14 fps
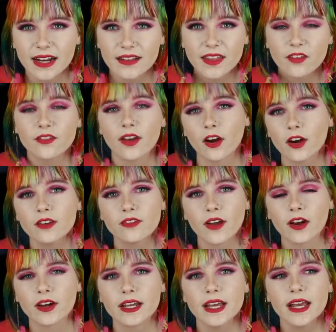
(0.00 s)
and they're very,
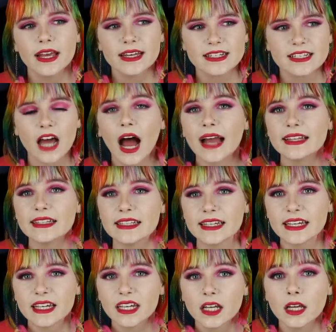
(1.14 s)
very
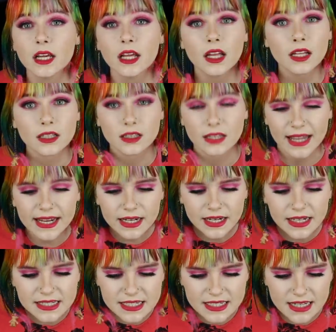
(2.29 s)
tightly
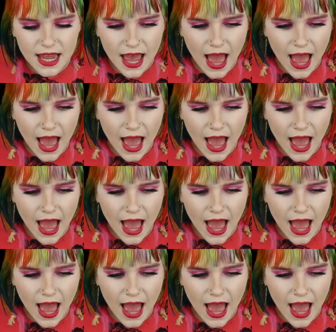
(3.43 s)
linked.